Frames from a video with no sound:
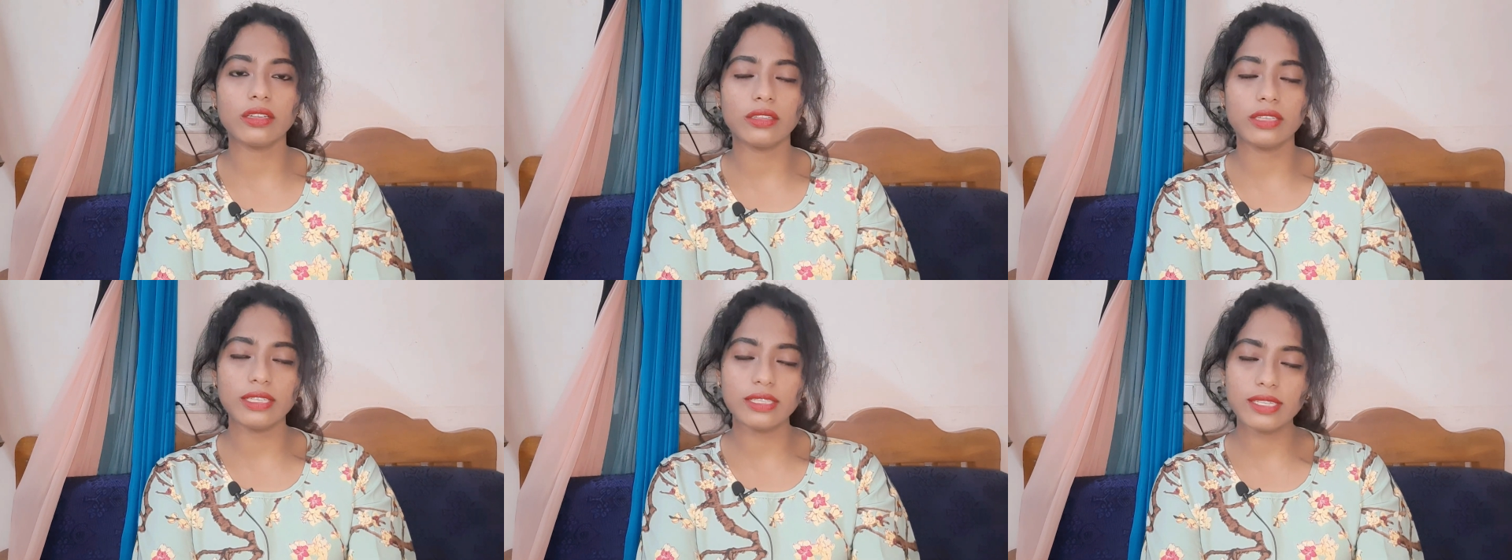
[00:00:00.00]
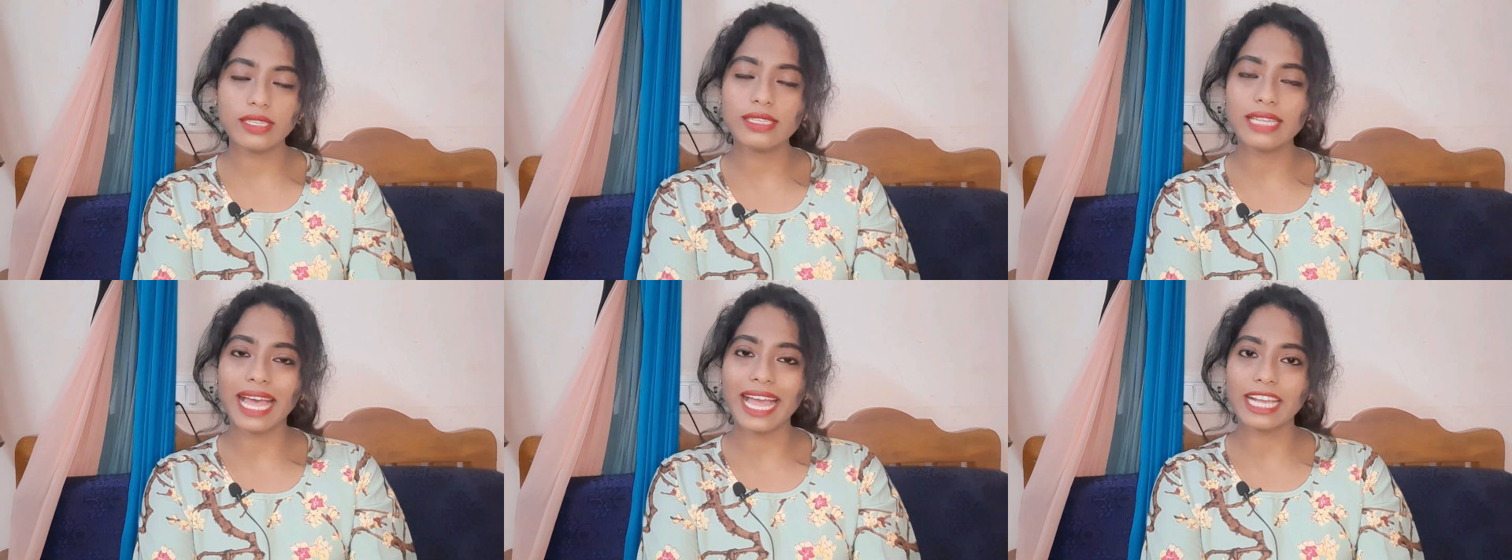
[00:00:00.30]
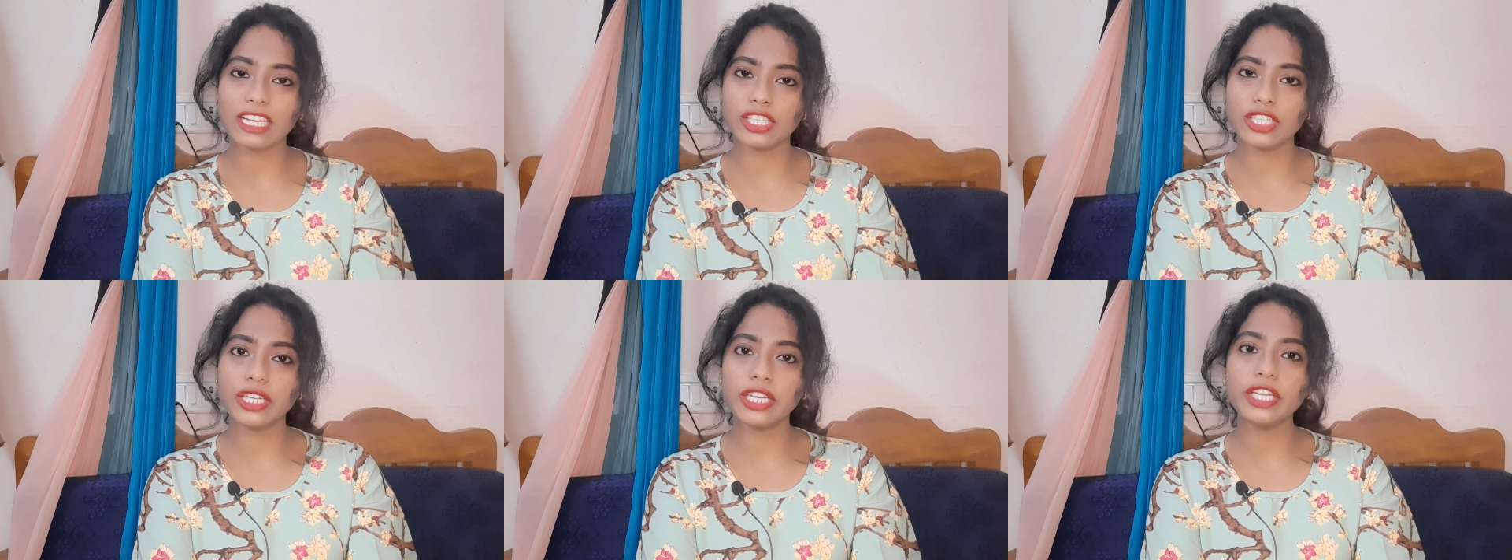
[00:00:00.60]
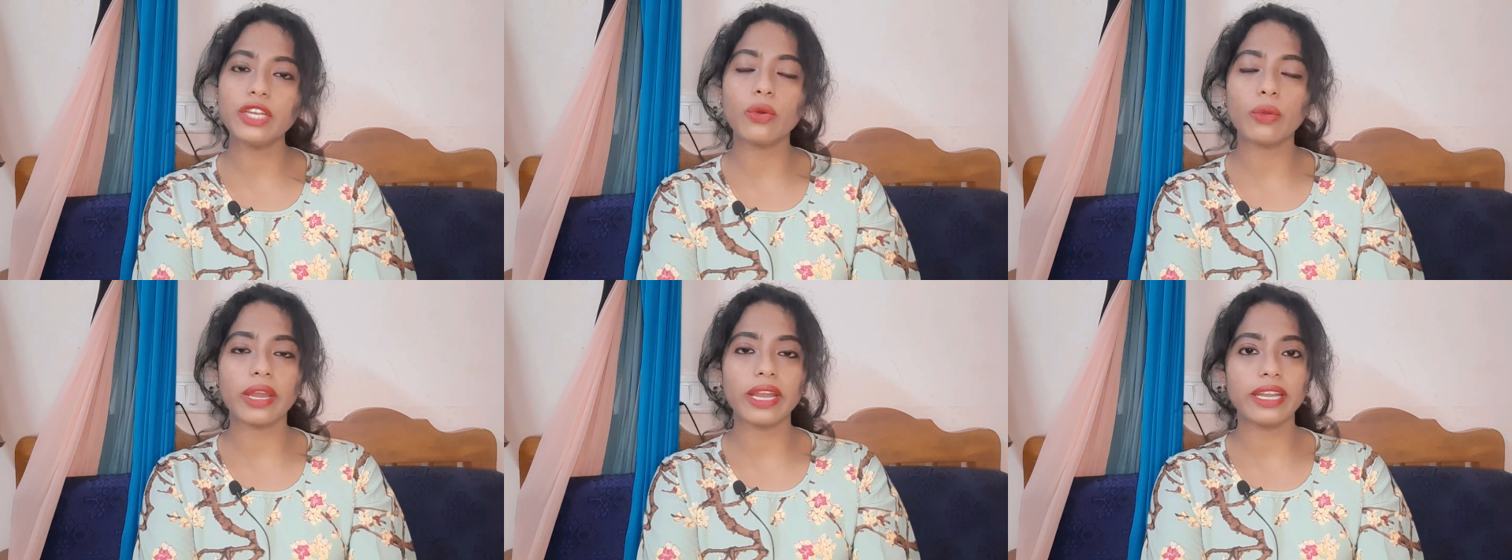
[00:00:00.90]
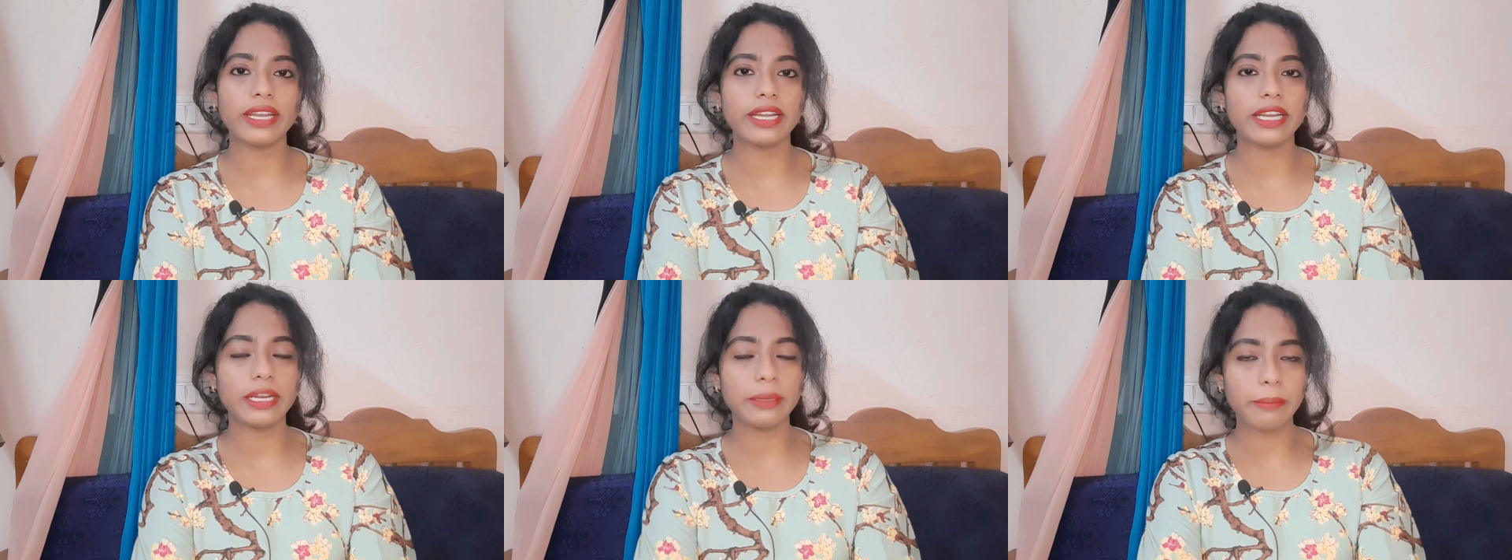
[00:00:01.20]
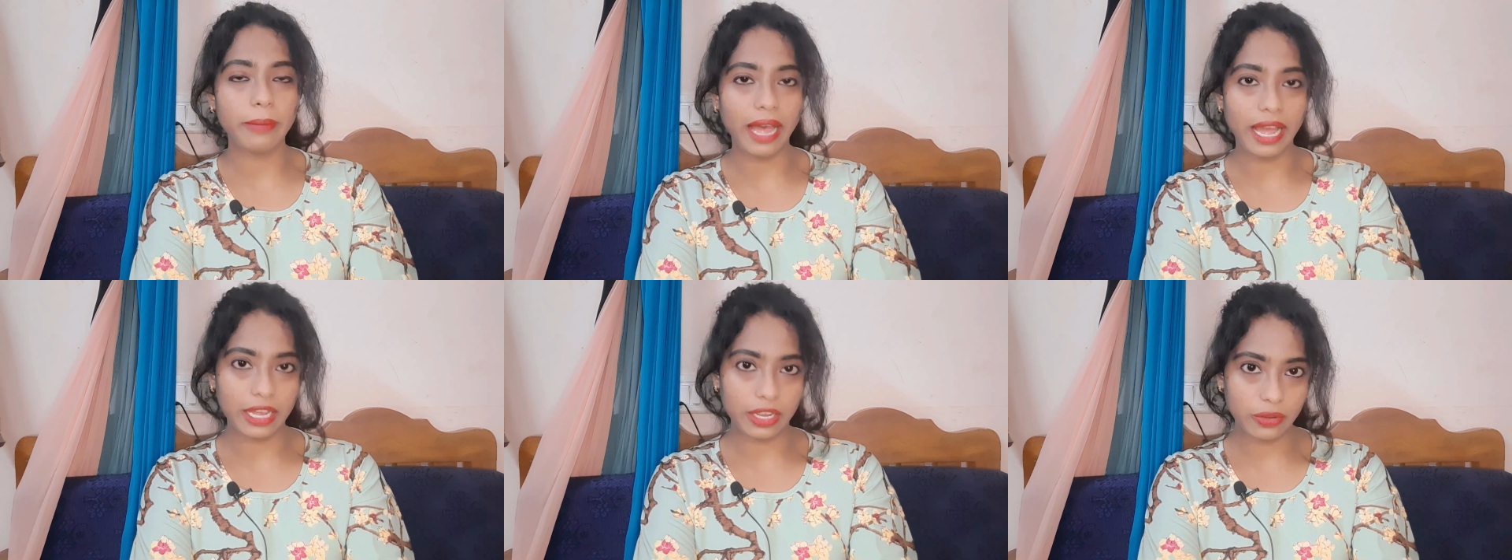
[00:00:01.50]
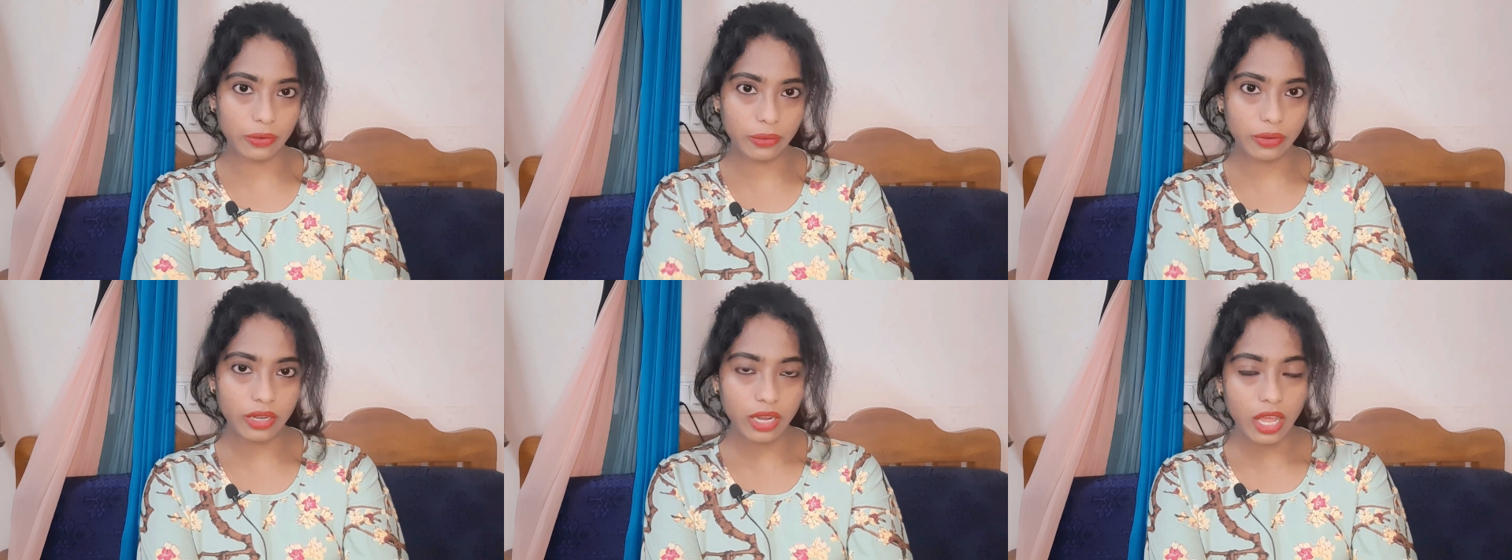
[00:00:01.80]
This is actually located in
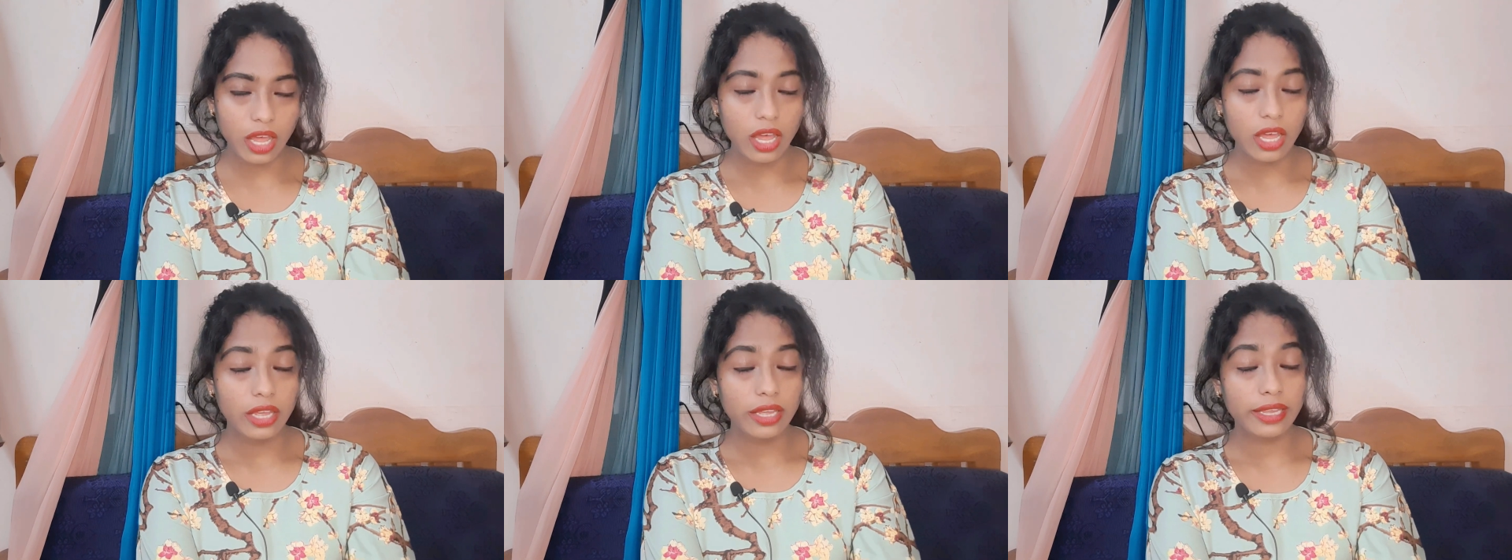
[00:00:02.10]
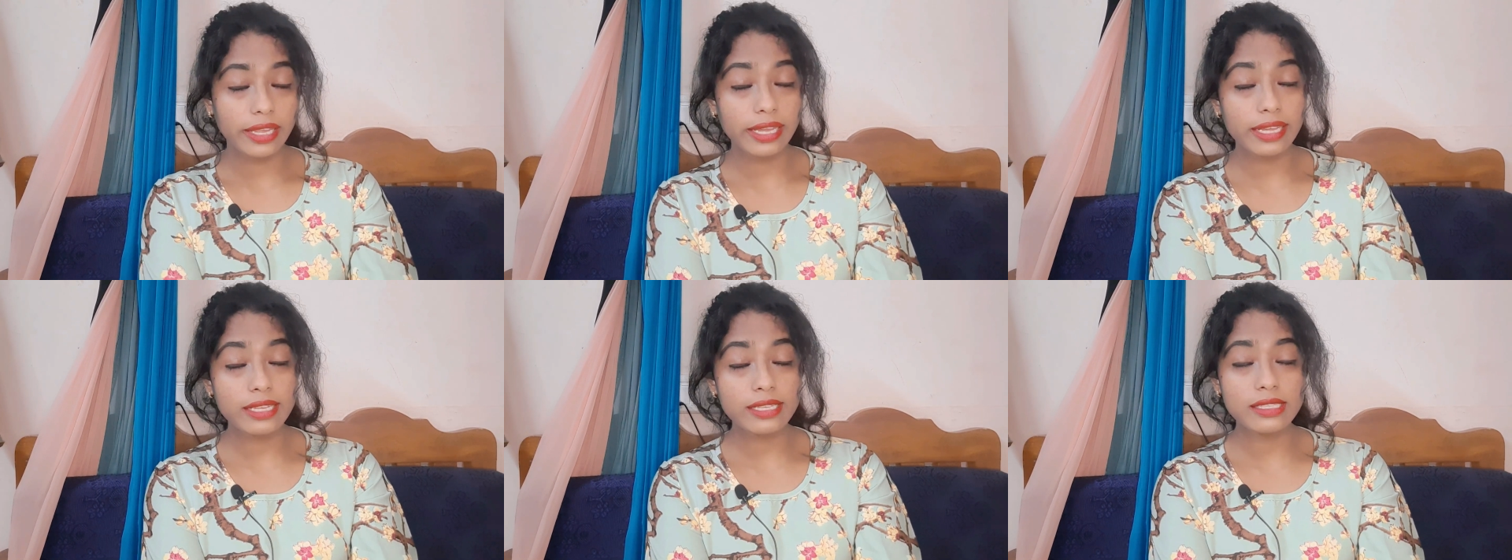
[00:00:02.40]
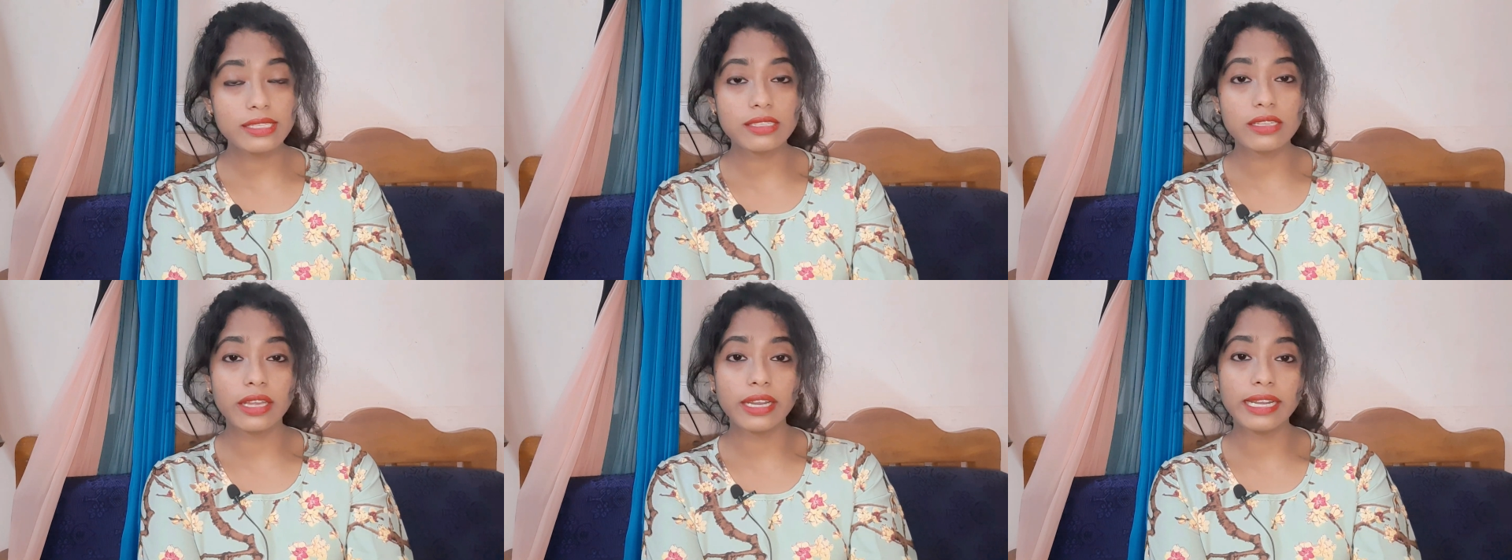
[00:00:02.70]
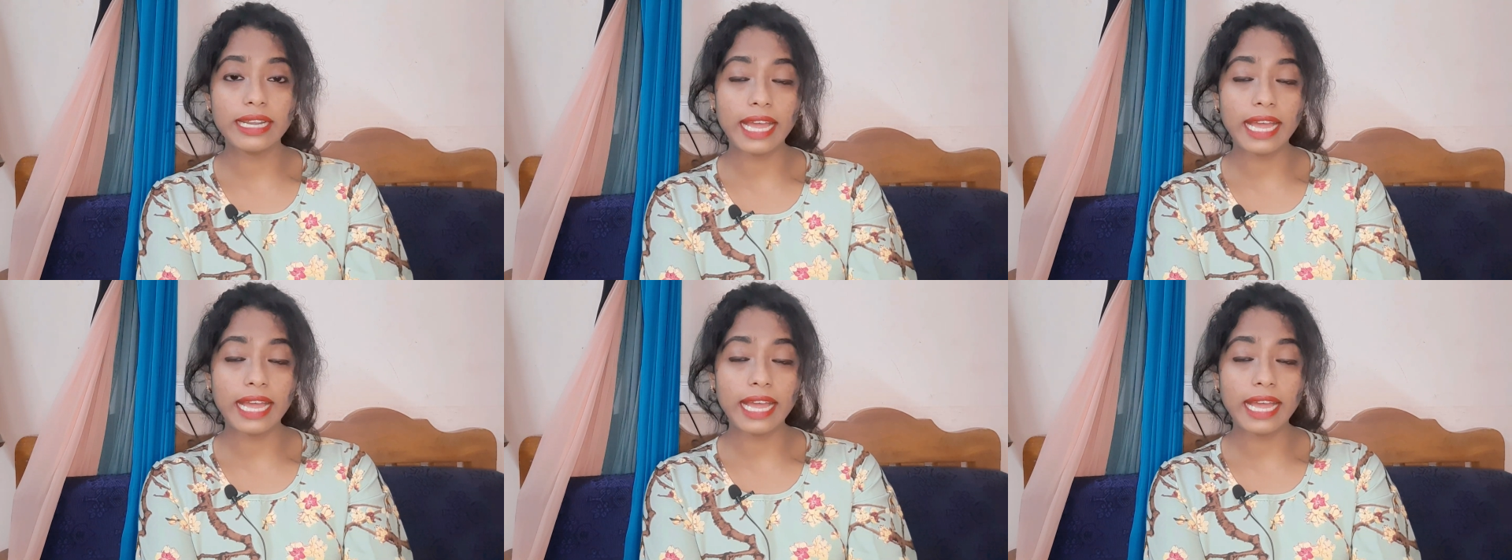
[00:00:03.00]
Bangalore. Yes,